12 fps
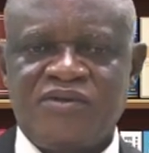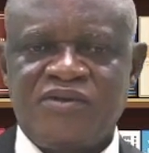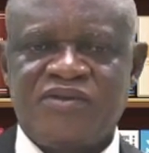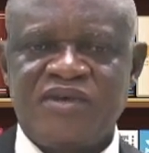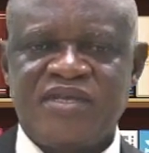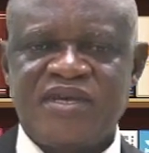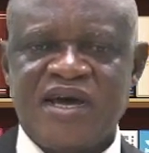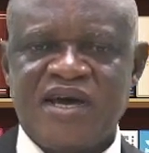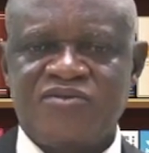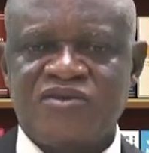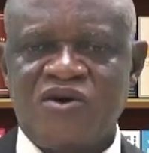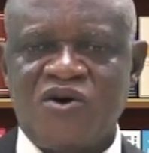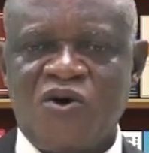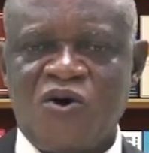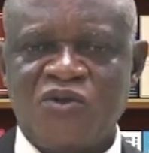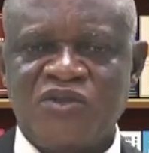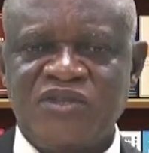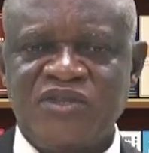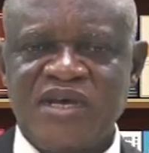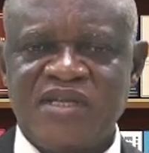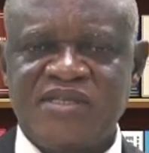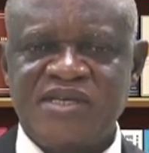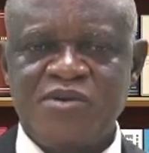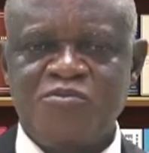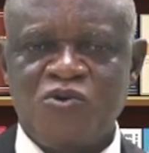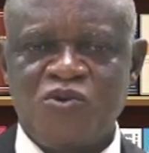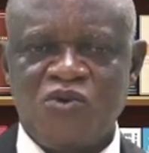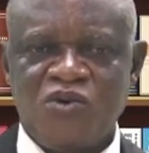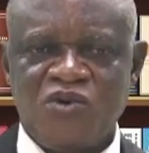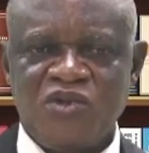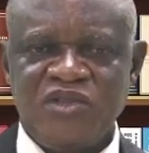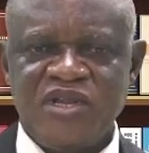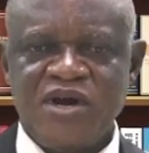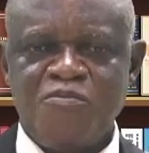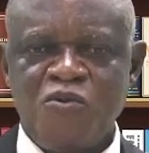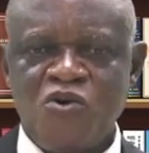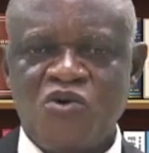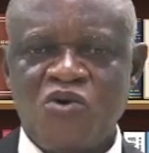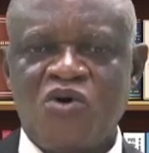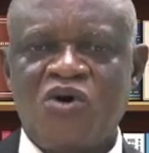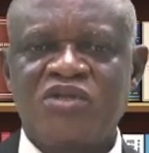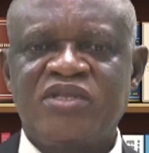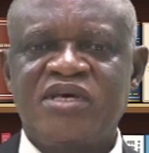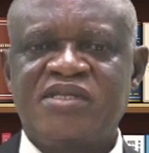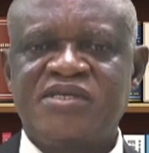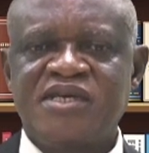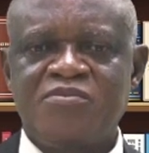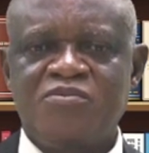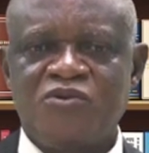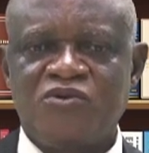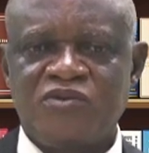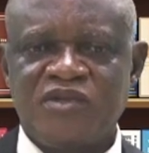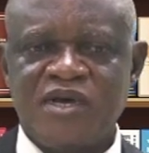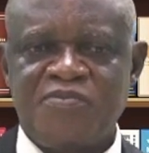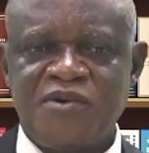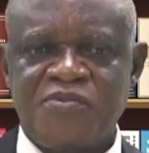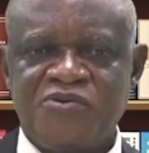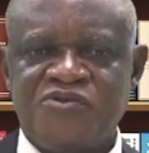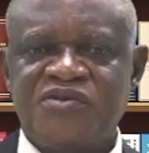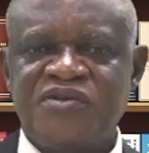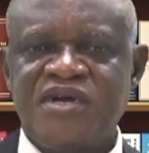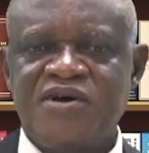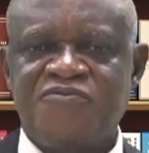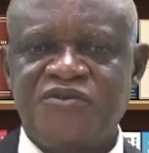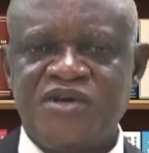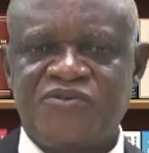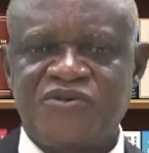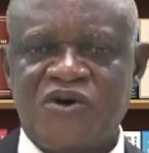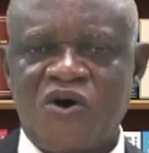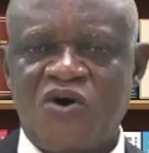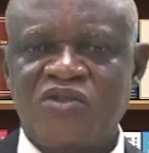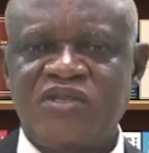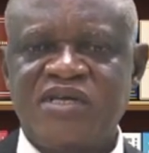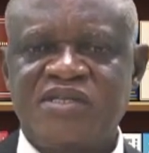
such as on the table, the book on the table. The prepositional phrase on the